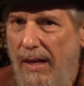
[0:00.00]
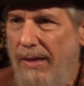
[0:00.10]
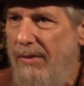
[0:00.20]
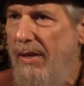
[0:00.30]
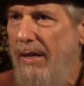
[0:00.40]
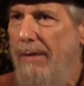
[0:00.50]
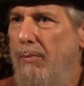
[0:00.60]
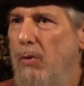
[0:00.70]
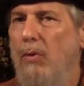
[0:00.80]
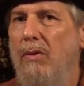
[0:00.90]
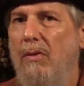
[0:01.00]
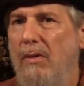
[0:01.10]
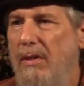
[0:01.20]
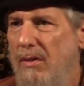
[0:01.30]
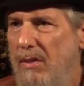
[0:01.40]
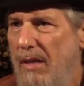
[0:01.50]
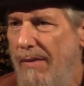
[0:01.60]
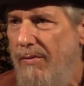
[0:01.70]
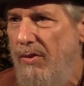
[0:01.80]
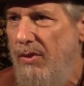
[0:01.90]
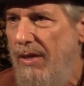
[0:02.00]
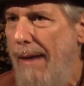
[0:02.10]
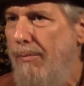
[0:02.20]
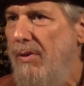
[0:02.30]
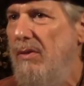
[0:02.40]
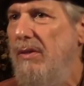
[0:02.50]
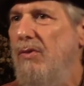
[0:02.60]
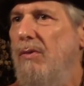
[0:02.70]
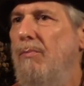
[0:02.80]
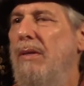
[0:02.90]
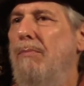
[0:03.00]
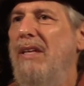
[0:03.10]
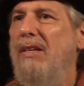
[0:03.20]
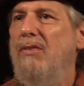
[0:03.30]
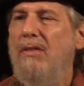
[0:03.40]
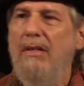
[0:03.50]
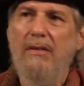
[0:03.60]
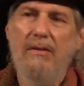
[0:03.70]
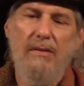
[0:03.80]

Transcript: and a brutal and savage capitalism replaced it.